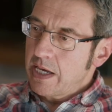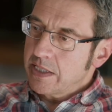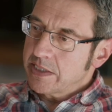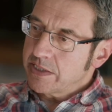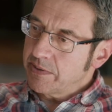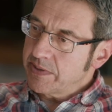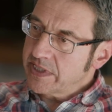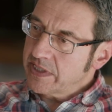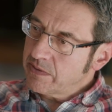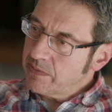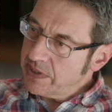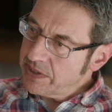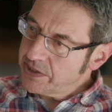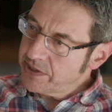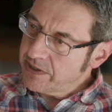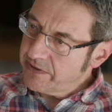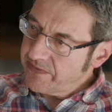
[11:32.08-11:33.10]
So it's a
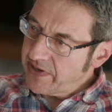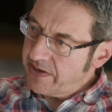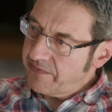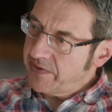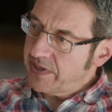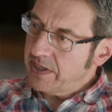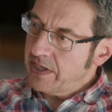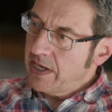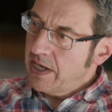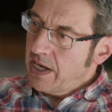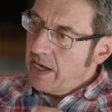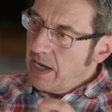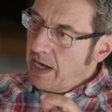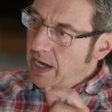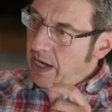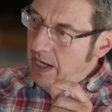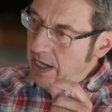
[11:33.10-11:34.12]
question of having
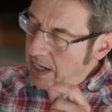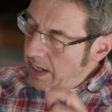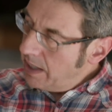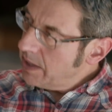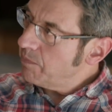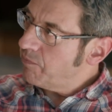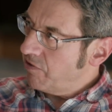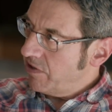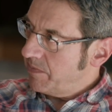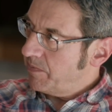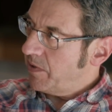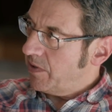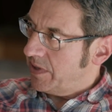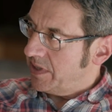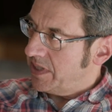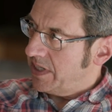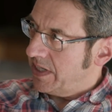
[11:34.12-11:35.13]
a hybrid
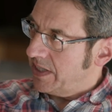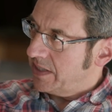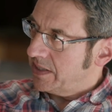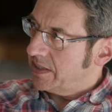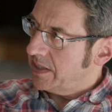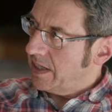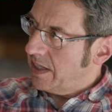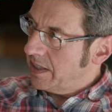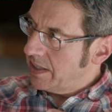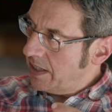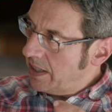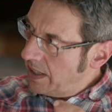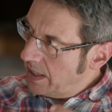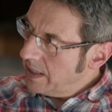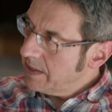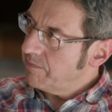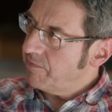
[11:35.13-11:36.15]
politics and a
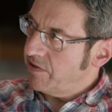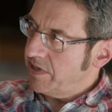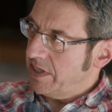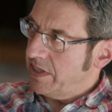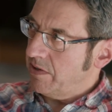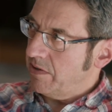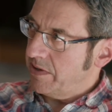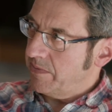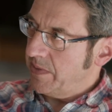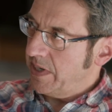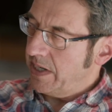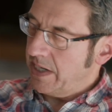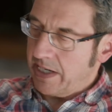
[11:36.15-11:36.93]
hybrid economy.